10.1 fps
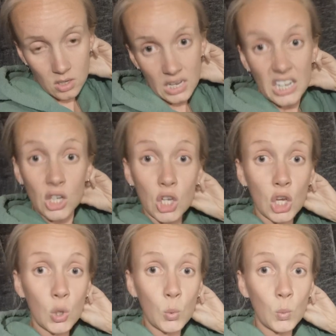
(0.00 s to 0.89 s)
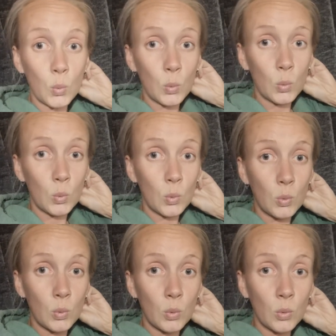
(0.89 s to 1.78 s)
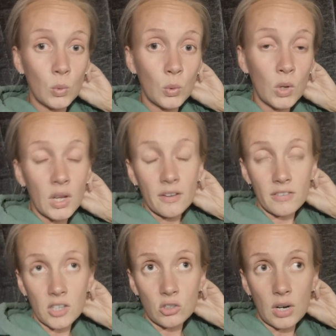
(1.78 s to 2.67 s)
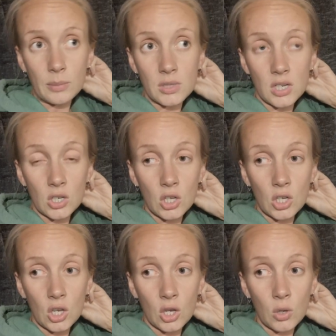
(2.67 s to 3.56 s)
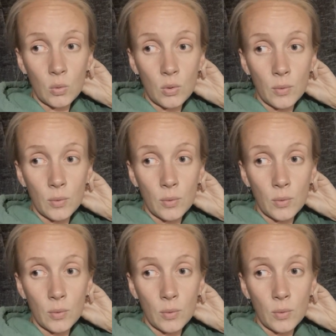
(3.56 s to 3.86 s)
a queue, felt trapped in a queue,